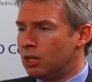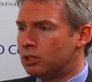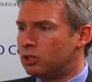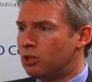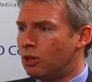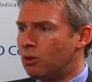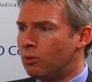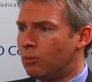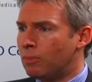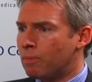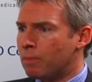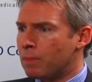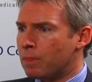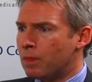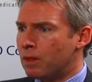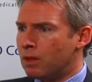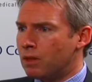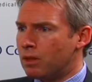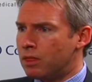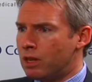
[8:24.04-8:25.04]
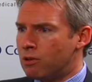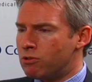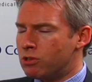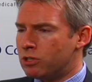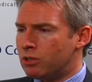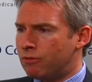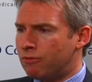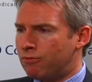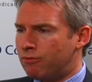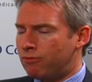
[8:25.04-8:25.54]
So there
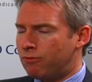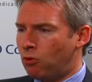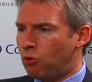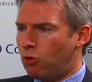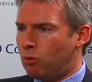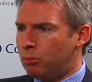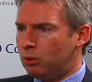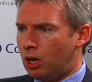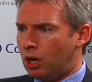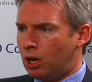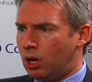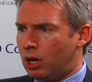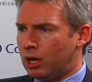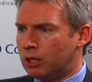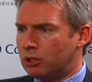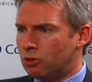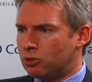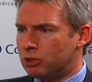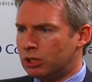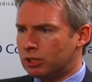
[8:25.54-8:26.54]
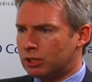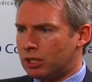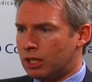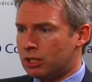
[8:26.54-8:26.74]
is a formal diagnostic